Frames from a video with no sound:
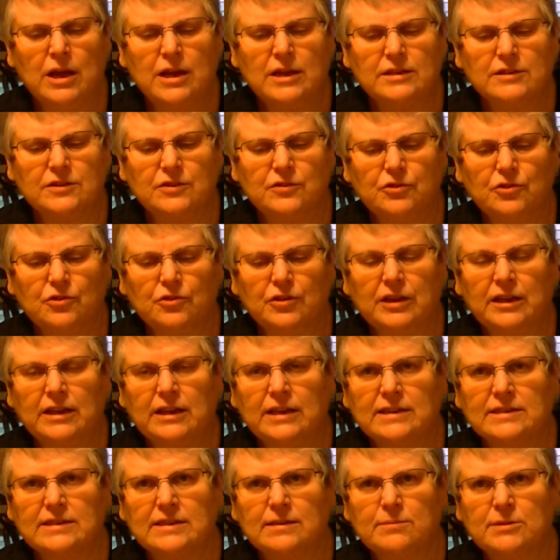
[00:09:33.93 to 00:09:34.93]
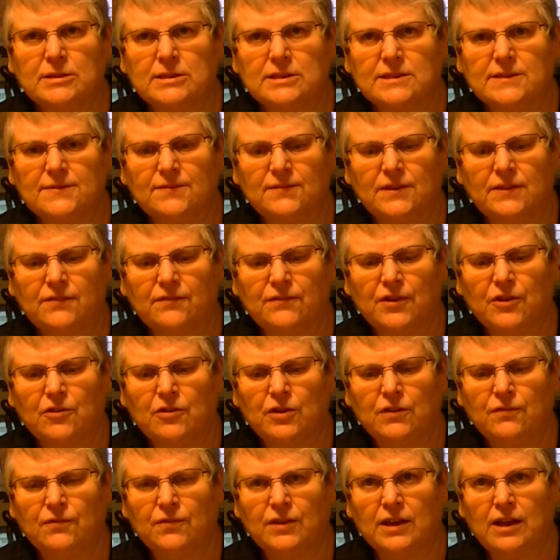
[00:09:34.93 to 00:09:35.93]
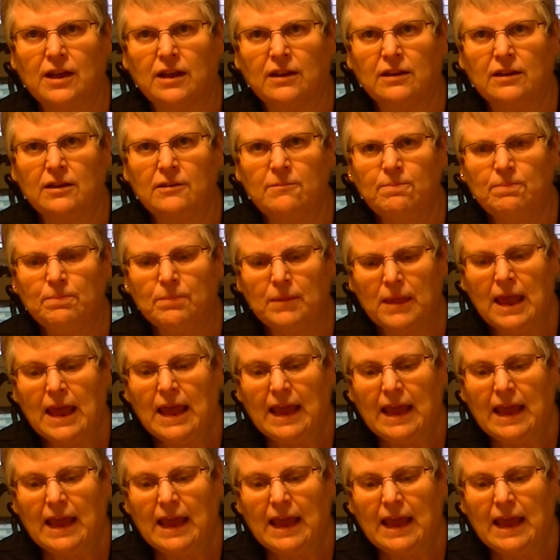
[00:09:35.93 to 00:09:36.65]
so you're getting some of this very vanilla.